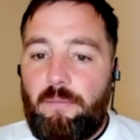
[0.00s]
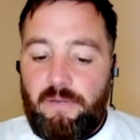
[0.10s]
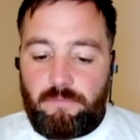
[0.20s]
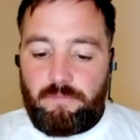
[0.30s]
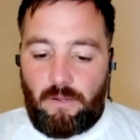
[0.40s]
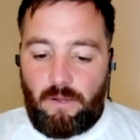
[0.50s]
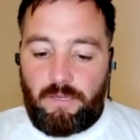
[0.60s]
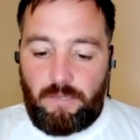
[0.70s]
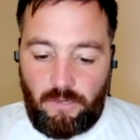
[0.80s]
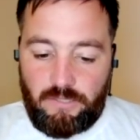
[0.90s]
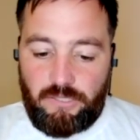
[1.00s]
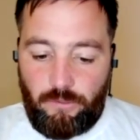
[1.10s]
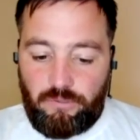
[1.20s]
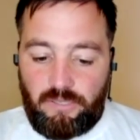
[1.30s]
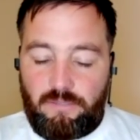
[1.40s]
but I
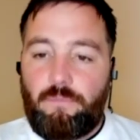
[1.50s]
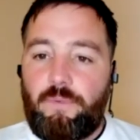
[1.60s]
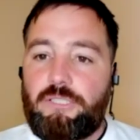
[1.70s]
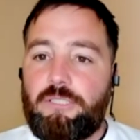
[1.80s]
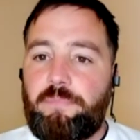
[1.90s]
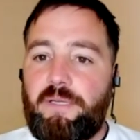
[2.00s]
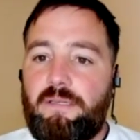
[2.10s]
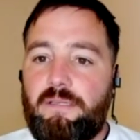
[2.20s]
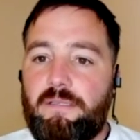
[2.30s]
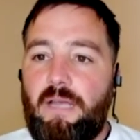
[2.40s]
still think that we should be